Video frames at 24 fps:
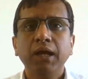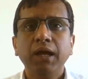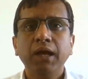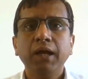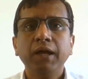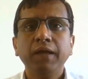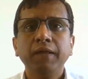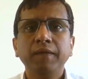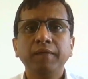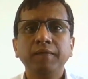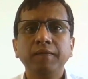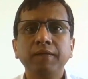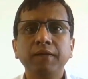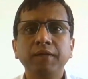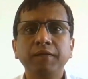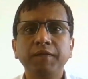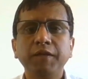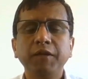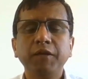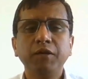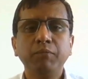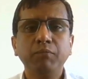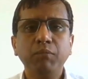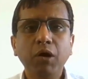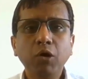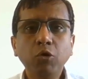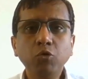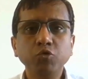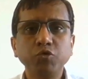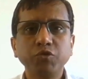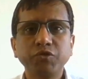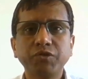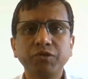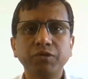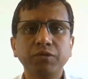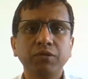and their
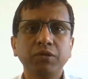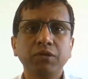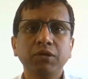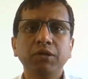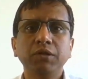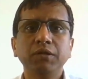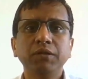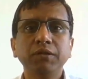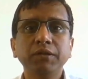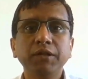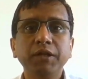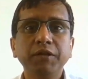amounts, their